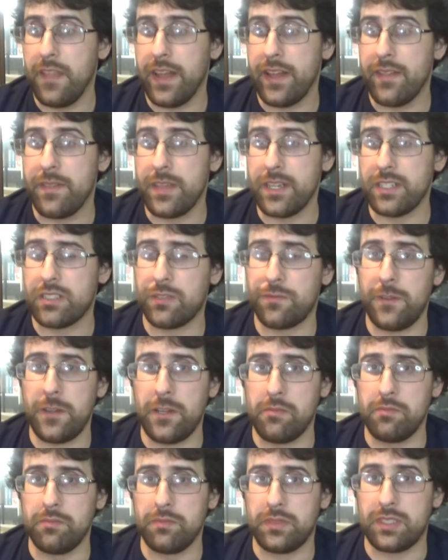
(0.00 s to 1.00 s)
This
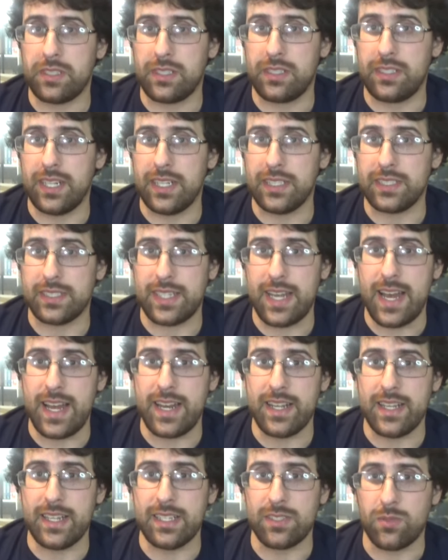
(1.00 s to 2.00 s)
film does
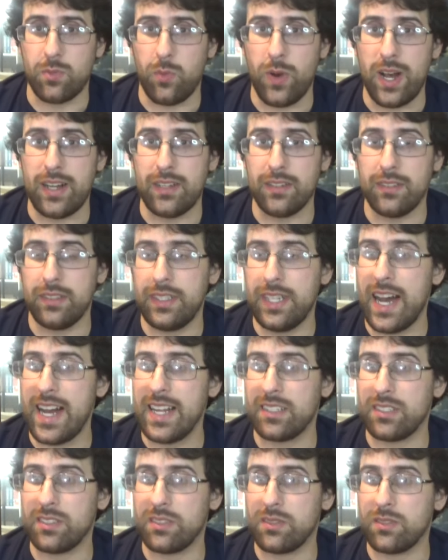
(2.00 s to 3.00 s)
that as well,
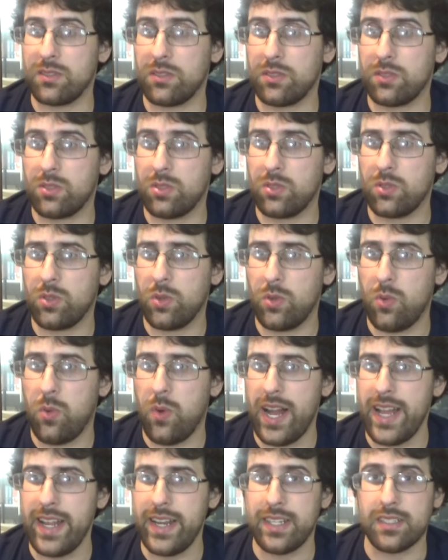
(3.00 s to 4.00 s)
not
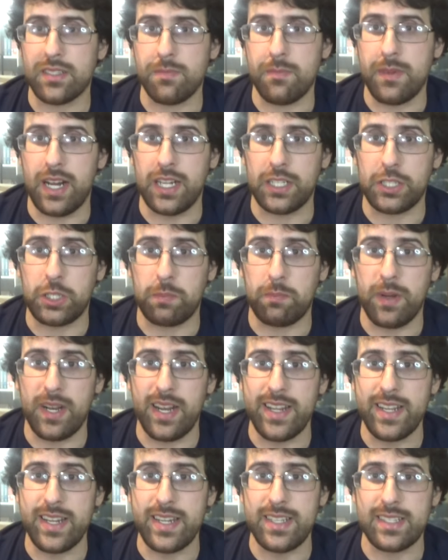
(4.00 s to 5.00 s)
quite as much,
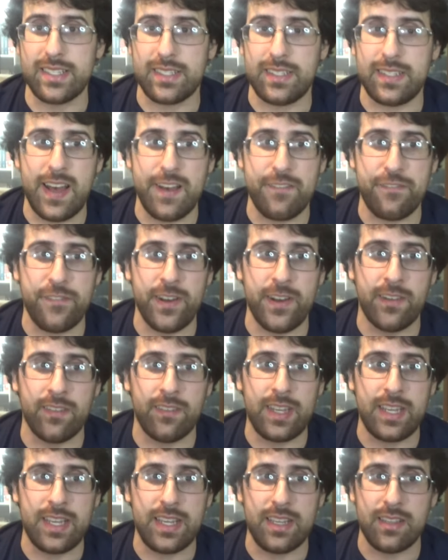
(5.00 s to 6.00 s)
but it is
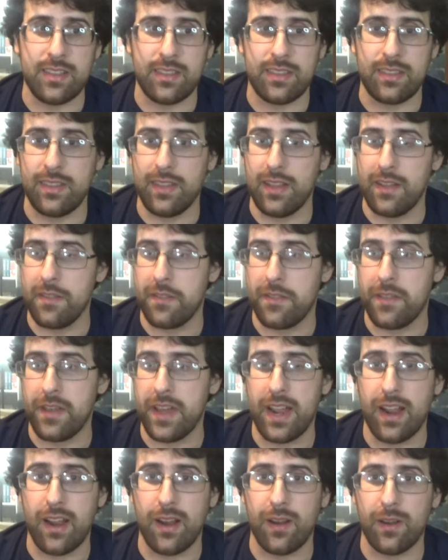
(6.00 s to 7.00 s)
definitely
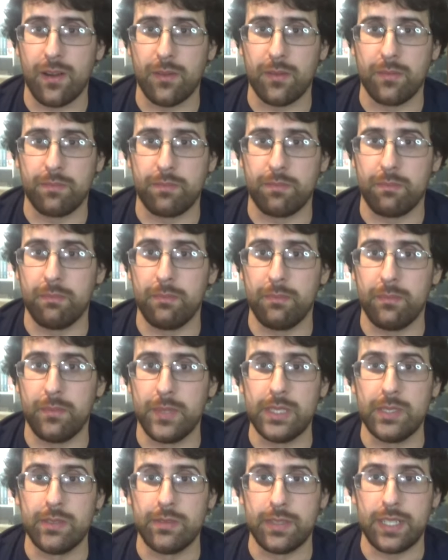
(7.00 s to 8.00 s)
their
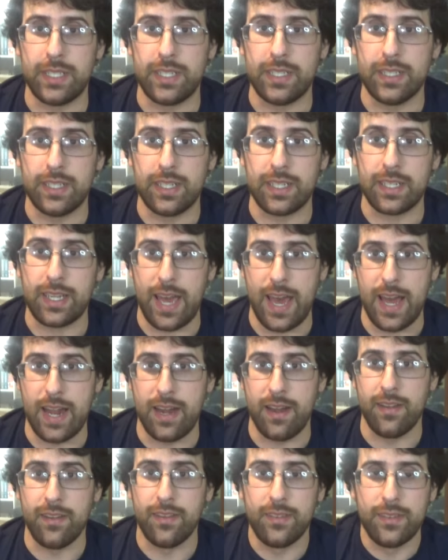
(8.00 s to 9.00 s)
movie
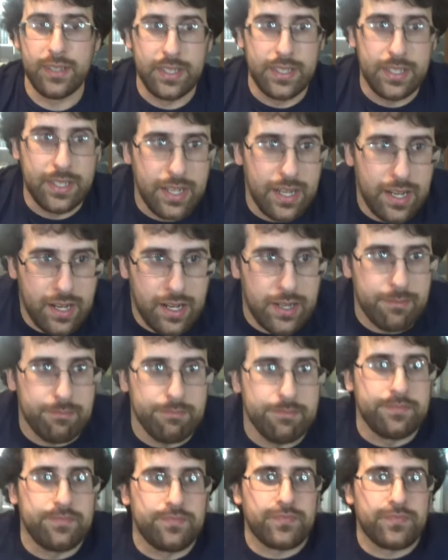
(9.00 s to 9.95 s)
again. Um,